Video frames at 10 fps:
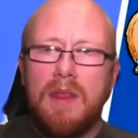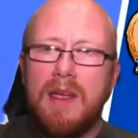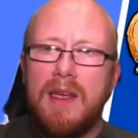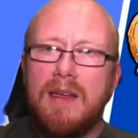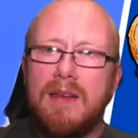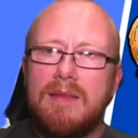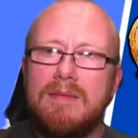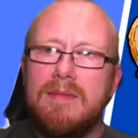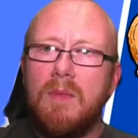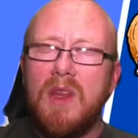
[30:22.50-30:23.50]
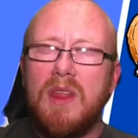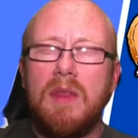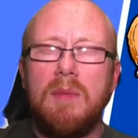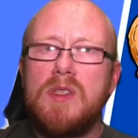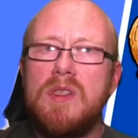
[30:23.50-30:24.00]
the with
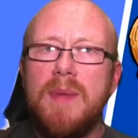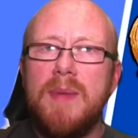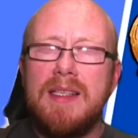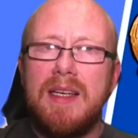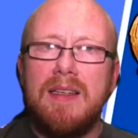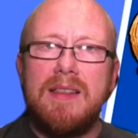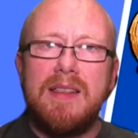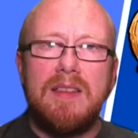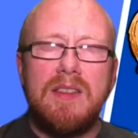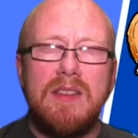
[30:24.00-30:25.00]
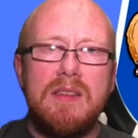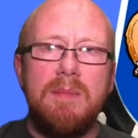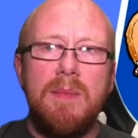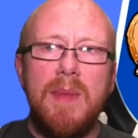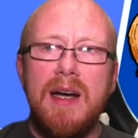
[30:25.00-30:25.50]
most of my sites, it's
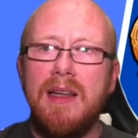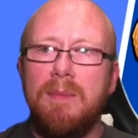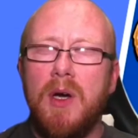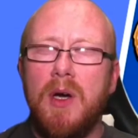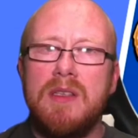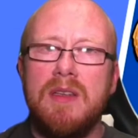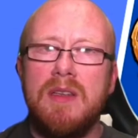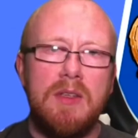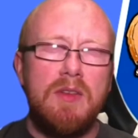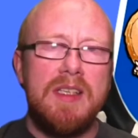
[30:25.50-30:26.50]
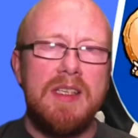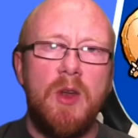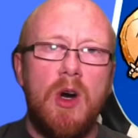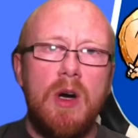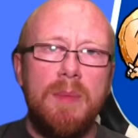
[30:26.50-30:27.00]
my personal interests
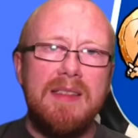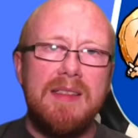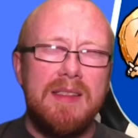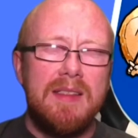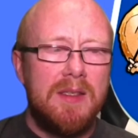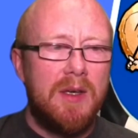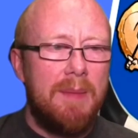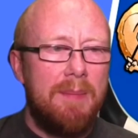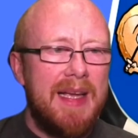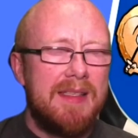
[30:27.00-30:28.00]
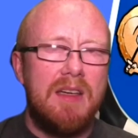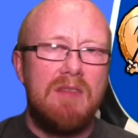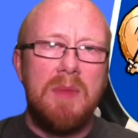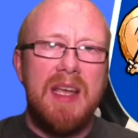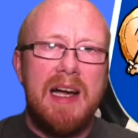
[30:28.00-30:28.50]
and hobbies. So I base it
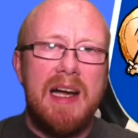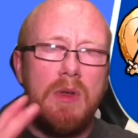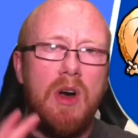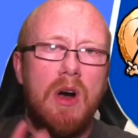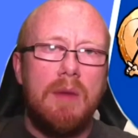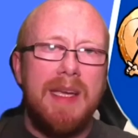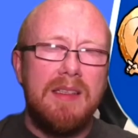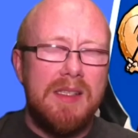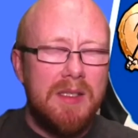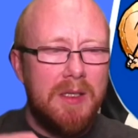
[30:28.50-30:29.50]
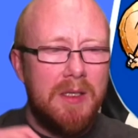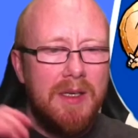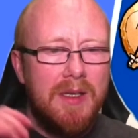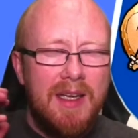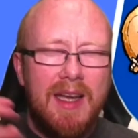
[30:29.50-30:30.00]
around the actual hobby. So
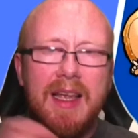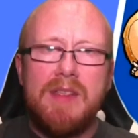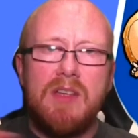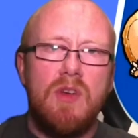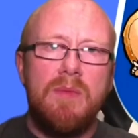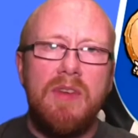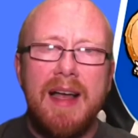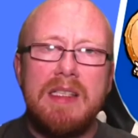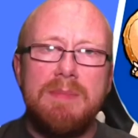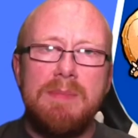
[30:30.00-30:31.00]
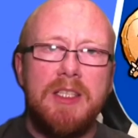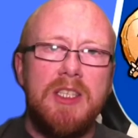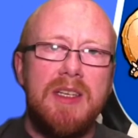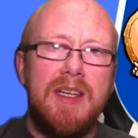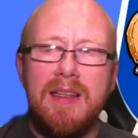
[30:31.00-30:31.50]
it gives you room for
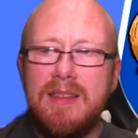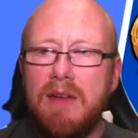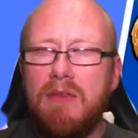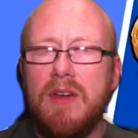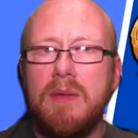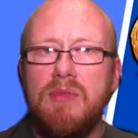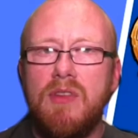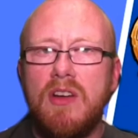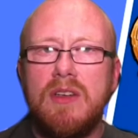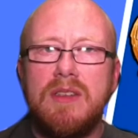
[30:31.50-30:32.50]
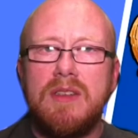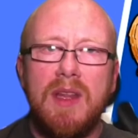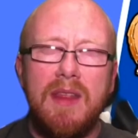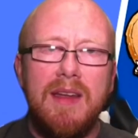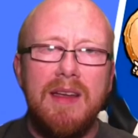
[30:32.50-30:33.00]
expansion and the different products
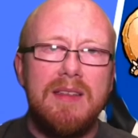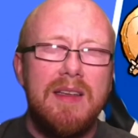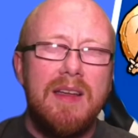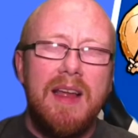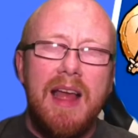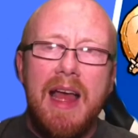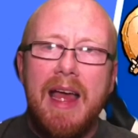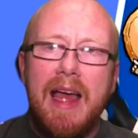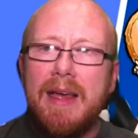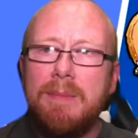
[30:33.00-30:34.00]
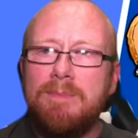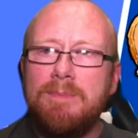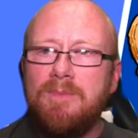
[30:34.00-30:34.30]
within it. Um,